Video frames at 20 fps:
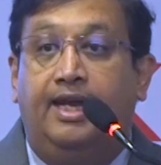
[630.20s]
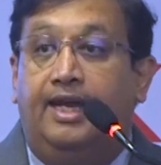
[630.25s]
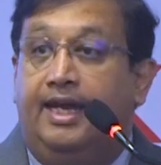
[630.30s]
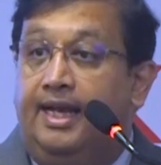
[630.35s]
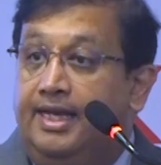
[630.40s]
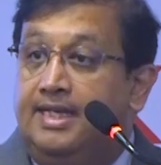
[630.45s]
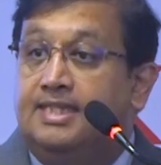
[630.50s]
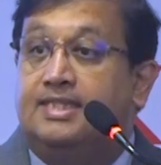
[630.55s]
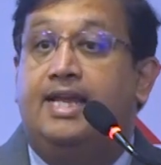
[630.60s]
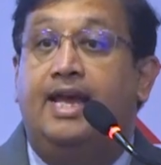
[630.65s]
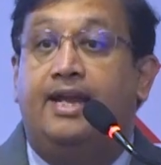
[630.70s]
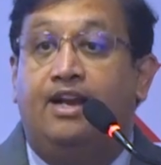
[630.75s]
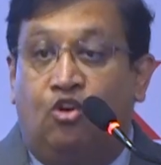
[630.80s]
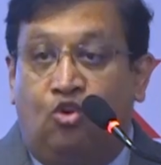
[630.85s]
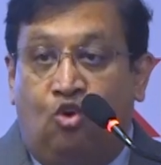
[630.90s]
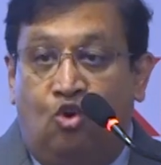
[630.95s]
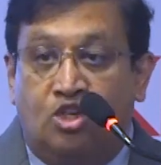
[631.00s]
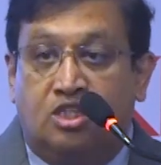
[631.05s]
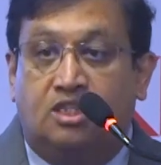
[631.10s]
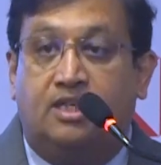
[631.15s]
is there a
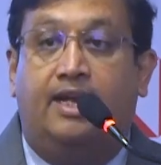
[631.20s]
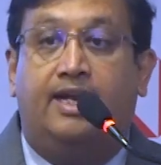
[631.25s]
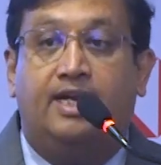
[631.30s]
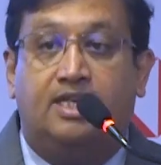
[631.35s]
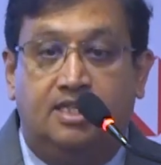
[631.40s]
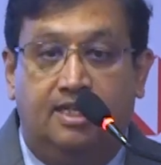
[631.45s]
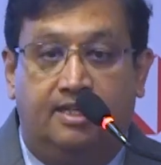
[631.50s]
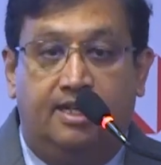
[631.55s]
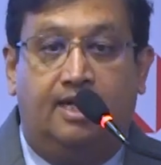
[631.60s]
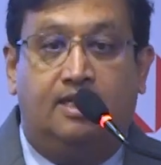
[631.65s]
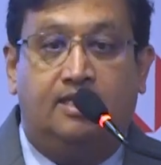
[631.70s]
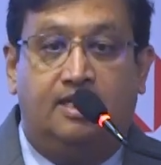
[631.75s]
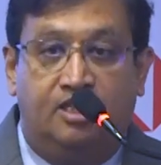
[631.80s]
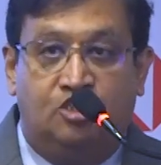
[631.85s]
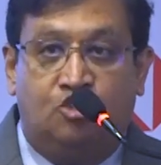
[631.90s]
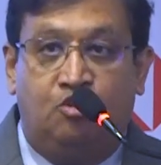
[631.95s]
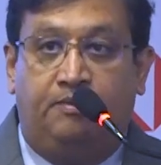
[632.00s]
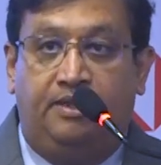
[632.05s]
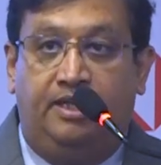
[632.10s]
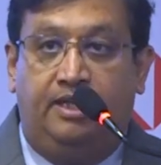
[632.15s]
course correction that
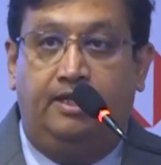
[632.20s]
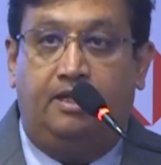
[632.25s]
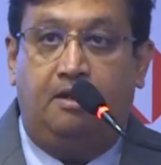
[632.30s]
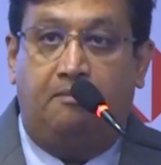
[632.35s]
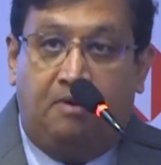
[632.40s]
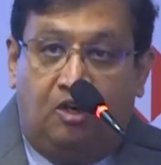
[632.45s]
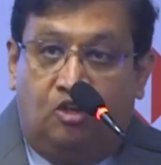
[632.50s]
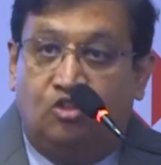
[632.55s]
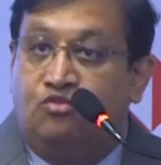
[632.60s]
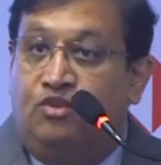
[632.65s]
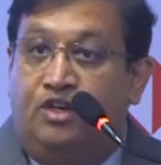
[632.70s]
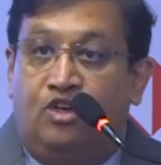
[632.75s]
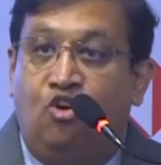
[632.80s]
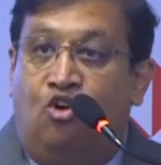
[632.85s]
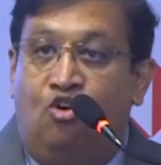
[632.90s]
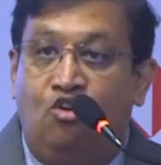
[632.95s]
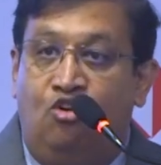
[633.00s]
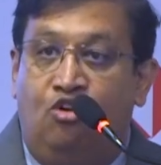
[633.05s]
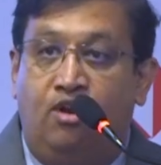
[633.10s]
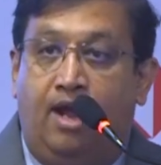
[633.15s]
needs to be needed, because we
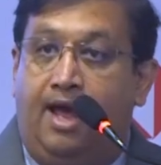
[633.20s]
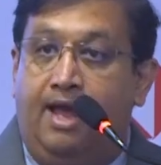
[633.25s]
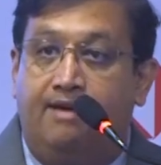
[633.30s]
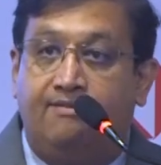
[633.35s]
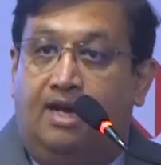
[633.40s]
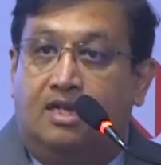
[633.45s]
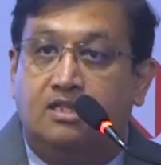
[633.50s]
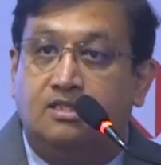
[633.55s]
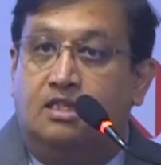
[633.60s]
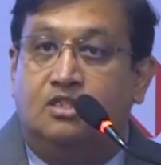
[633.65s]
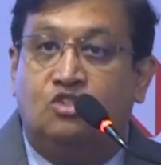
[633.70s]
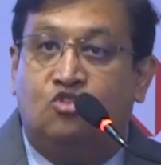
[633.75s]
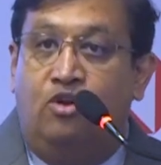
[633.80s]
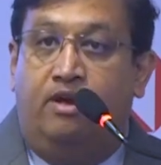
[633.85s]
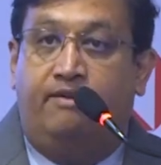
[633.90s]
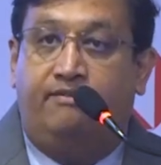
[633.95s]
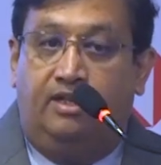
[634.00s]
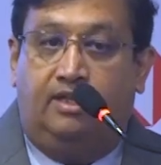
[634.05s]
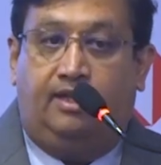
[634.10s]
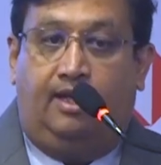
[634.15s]
don't have answers to
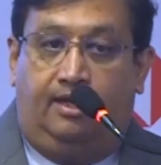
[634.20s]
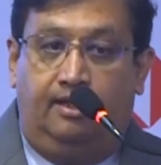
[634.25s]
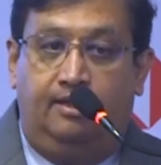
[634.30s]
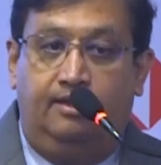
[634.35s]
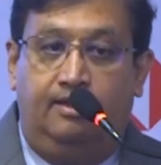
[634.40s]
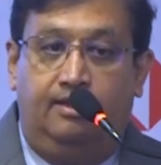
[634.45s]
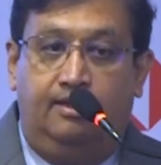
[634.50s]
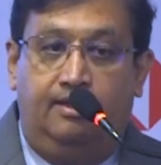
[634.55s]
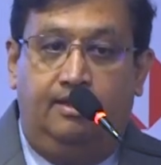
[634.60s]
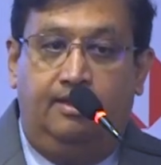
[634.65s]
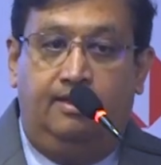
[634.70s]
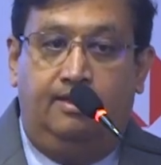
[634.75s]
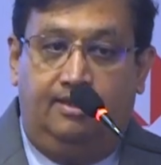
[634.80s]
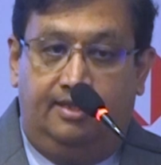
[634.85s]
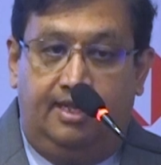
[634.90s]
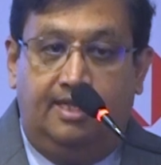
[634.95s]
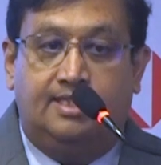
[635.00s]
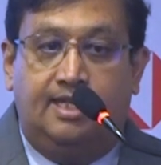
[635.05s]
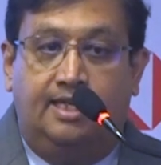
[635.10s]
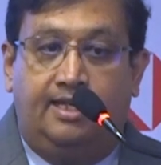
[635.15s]
everything.
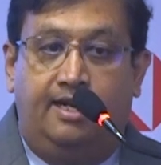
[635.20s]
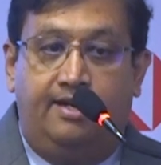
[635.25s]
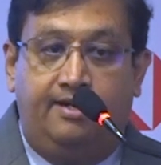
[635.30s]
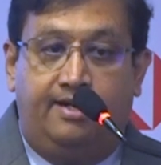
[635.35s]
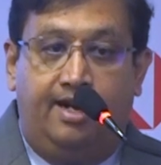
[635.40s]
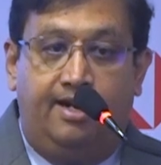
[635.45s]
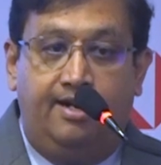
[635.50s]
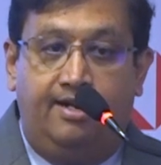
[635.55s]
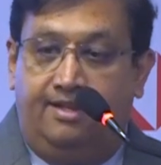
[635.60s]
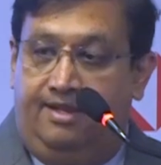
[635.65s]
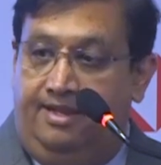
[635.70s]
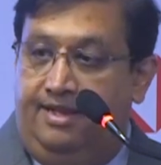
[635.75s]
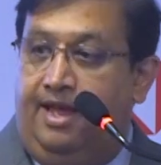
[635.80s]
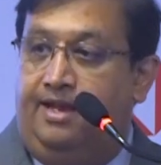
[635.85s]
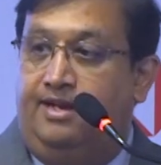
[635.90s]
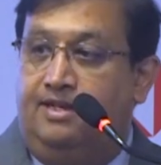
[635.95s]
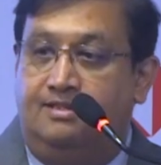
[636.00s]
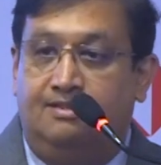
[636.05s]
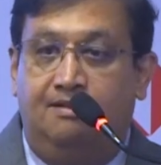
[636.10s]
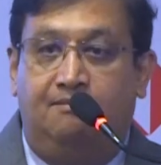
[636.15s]
There's an intent,
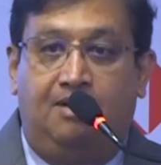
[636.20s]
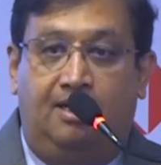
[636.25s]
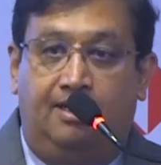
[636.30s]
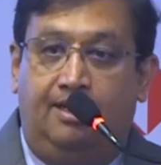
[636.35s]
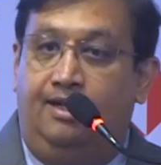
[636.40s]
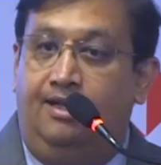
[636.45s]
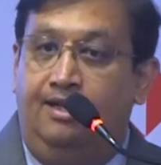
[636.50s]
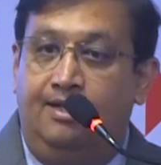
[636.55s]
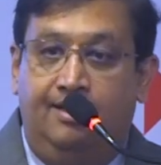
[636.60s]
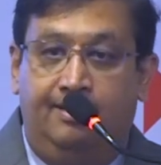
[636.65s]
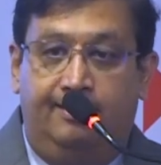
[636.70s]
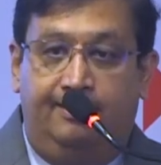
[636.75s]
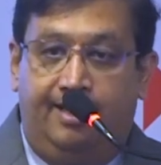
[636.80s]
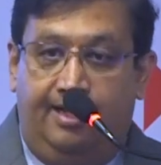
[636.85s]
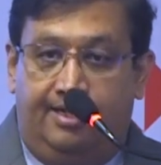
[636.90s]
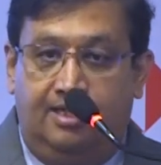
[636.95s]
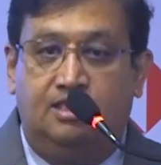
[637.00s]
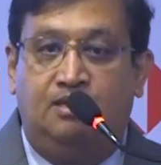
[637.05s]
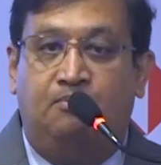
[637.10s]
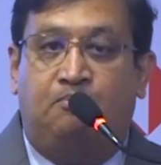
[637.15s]
there is the money,
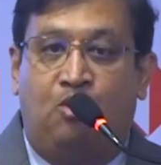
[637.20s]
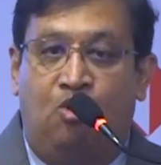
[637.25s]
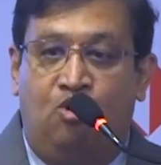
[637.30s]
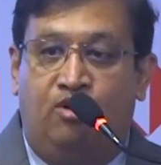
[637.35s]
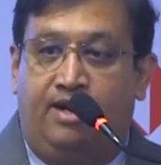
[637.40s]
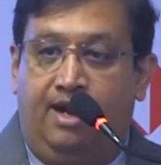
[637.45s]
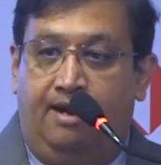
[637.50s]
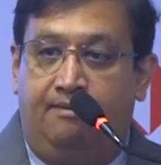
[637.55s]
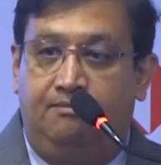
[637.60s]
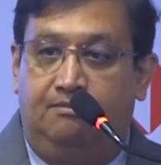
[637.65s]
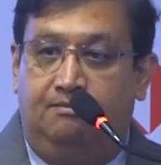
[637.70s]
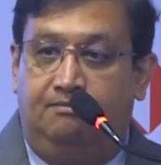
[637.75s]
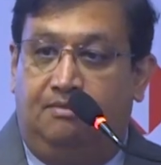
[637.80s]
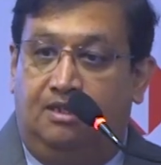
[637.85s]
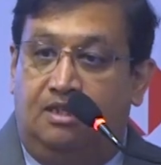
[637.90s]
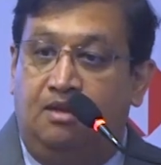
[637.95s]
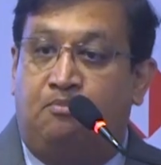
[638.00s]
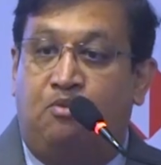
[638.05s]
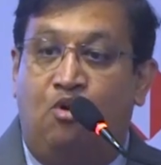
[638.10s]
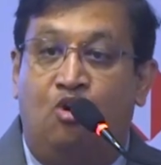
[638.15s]
there is a program,
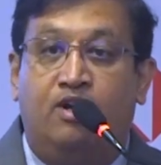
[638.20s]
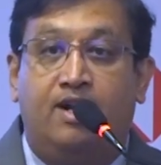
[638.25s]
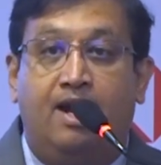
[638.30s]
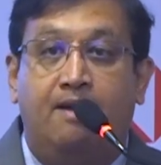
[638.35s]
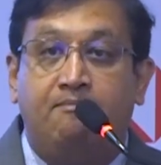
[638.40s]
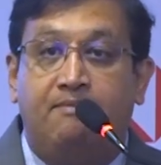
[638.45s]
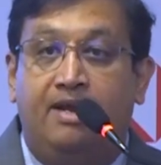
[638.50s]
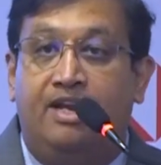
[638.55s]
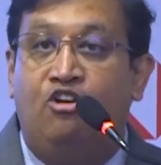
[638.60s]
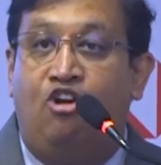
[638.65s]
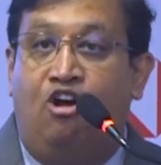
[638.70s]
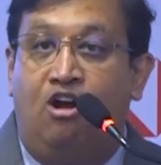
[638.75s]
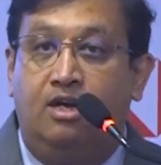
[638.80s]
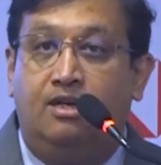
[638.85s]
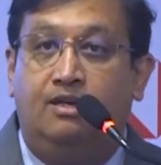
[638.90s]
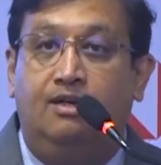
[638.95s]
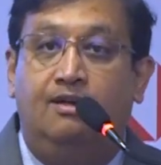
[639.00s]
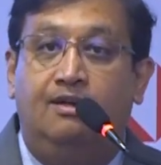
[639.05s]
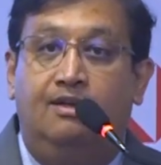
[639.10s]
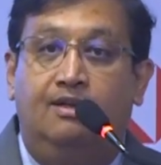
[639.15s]
but the program may
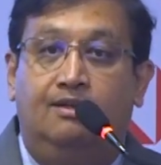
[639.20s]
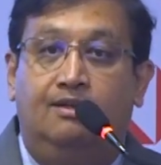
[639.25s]
not